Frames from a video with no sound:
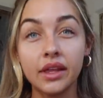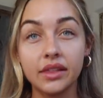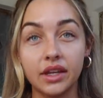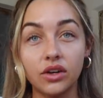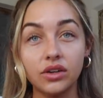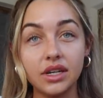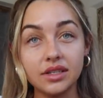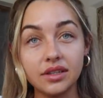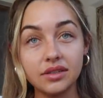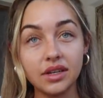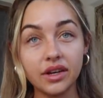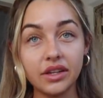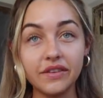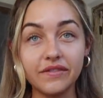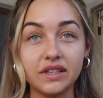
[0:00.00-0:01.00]
They're not
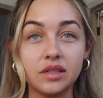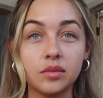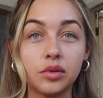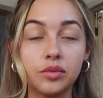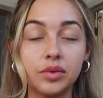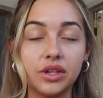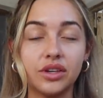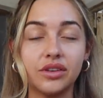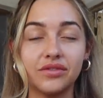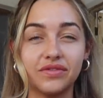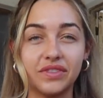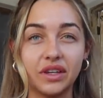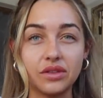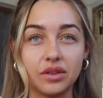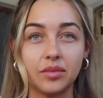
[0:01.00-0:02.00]
necessarily visible, but you can
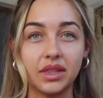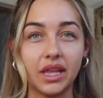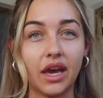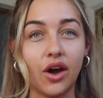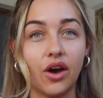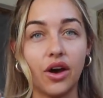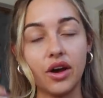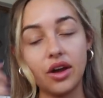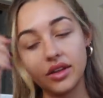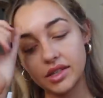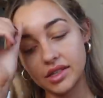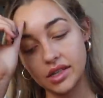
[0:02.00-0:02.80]
feel them and they hurt.